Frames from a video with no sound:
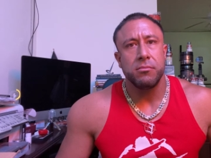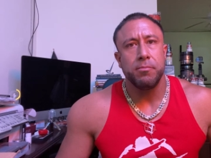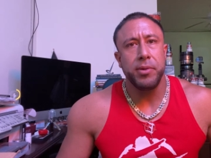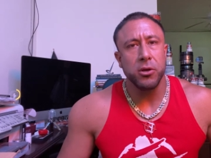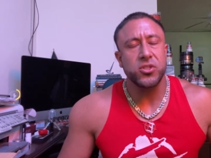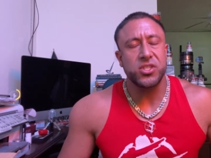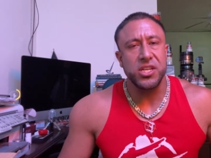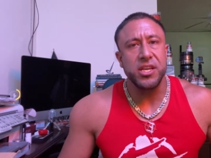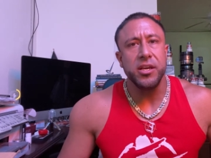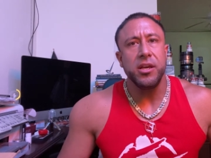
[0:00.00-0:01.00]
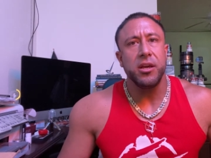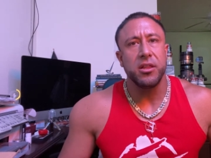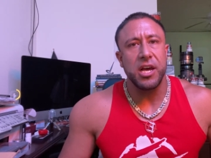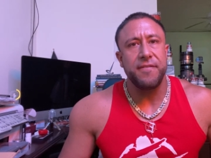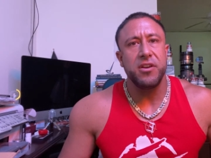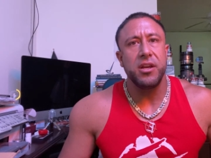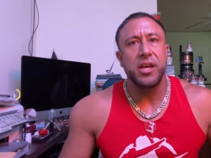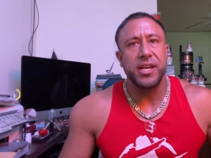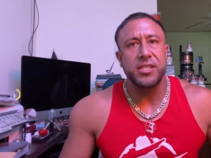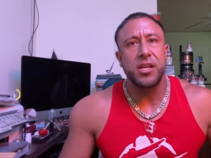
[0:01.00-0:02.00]
Bill C-11
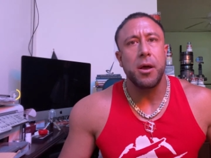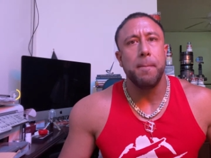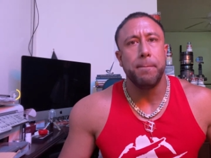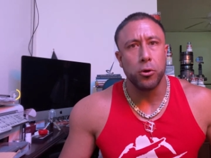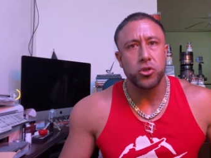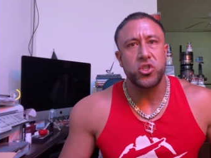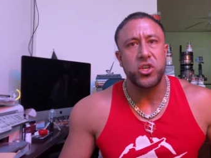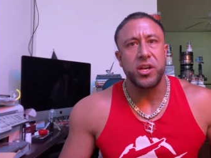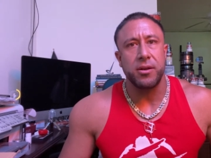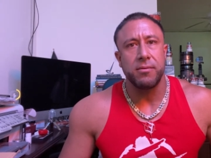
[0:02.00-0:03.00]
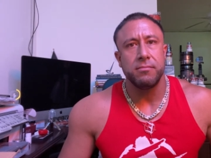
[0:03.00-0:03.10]
is bullshit.